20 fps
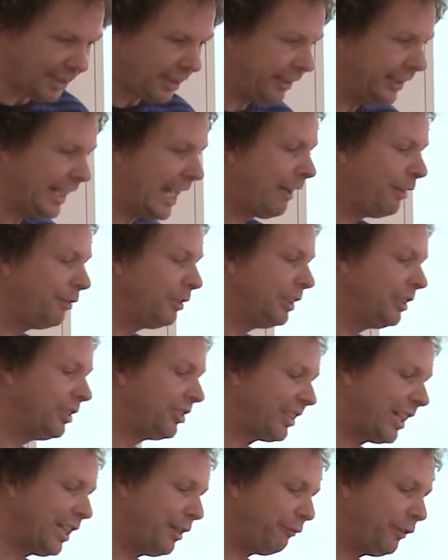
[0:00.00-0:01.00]
now I'm going to
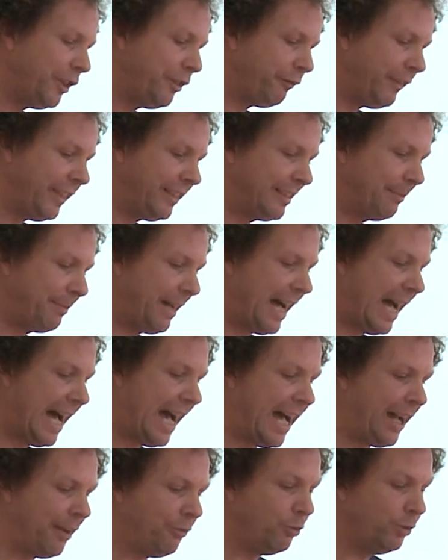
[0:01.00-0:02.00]
say a few things about
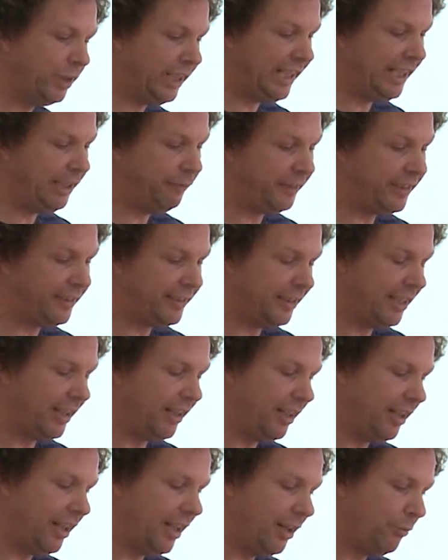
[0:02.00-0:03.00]
how
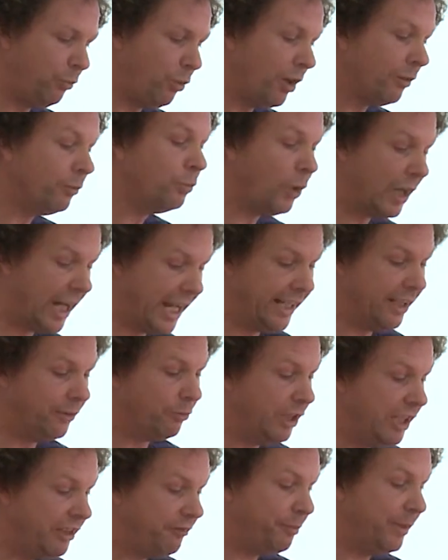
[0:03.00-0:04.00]
one way that
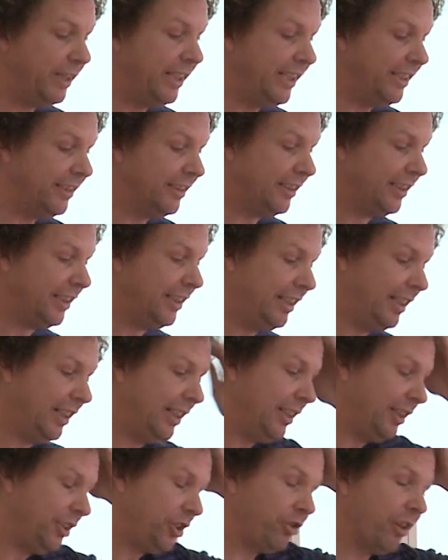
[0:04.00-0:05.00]
we've been
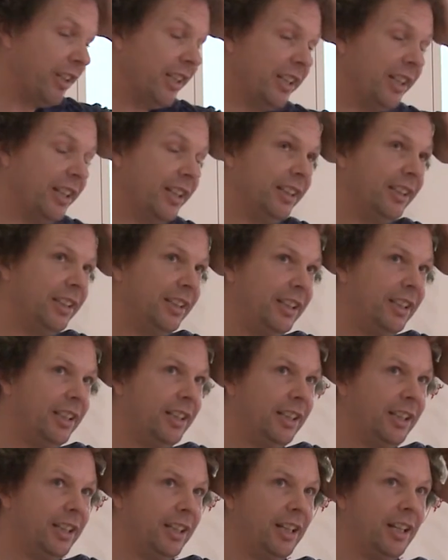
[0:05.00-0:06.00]
trying to
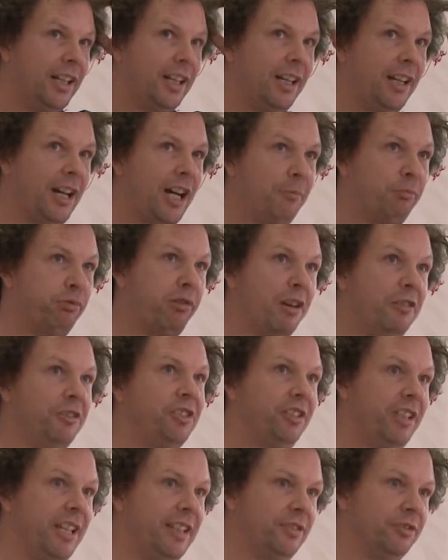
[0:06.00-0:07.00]
approach
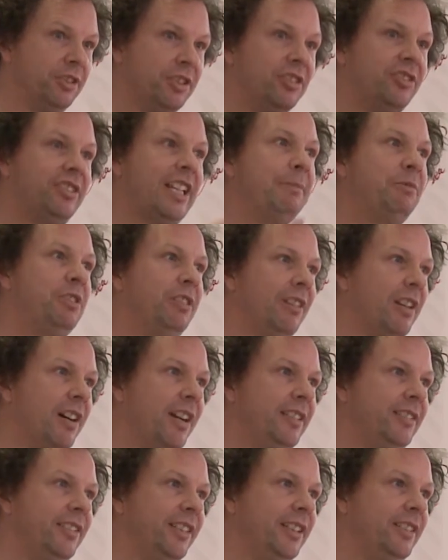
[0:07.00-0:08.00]
this or
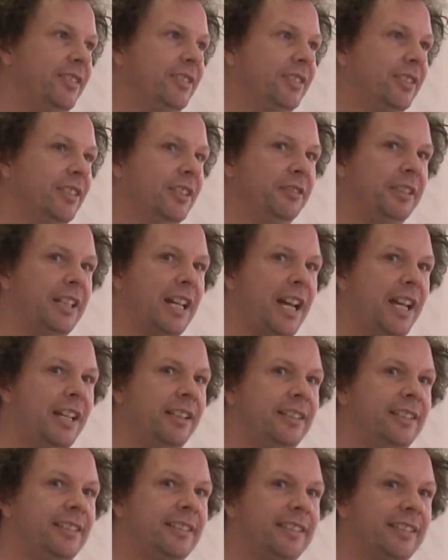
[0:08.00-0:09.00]
conceptualize it, okay? And
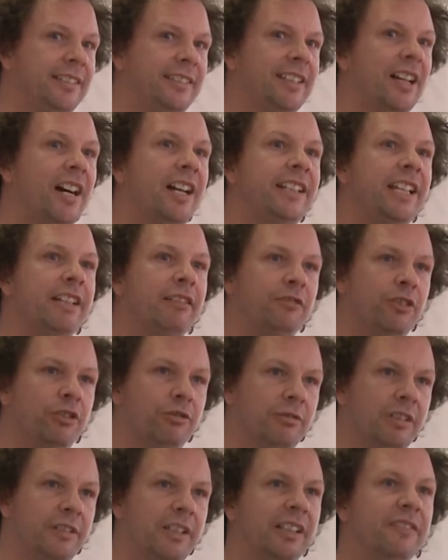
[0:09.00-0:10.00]
it's just this idea of
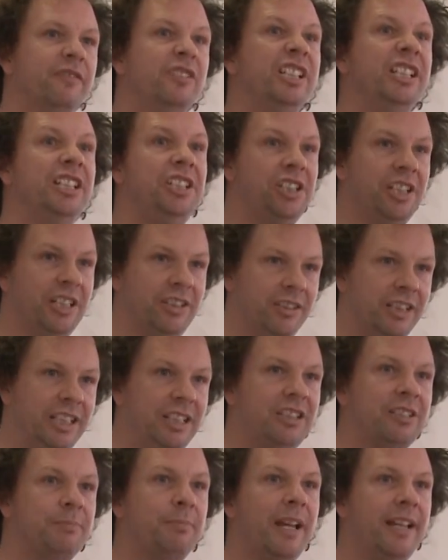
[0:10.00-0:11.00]
the kind of niche
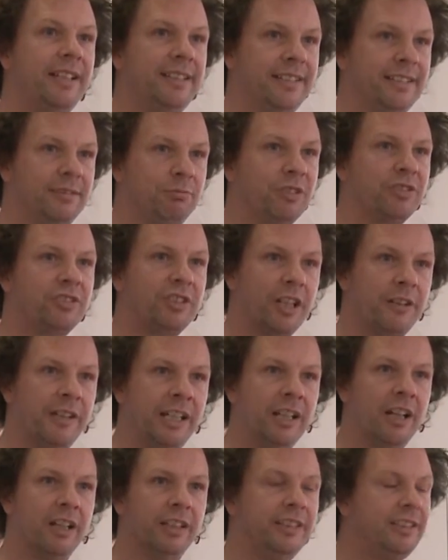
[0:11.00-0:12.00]
spaces, what's
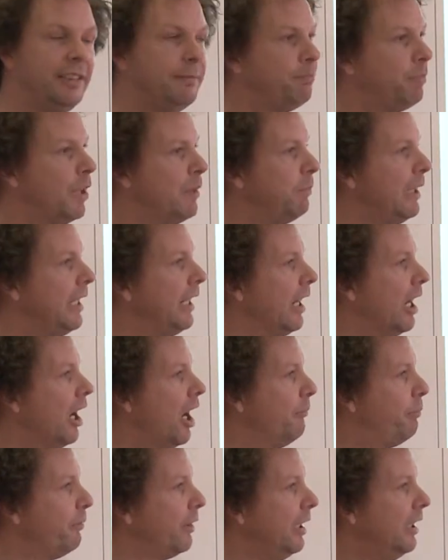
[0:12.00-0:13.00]
going on. This is bubbling
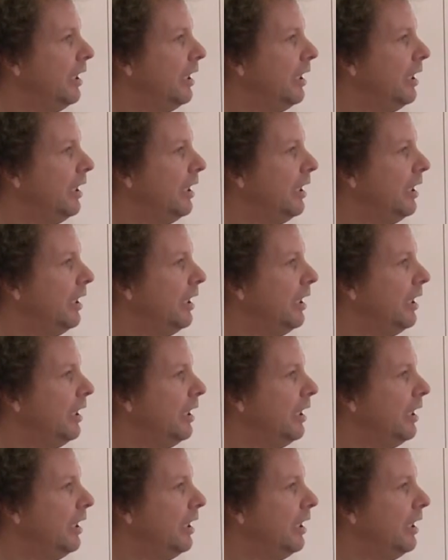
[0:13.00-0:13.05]
up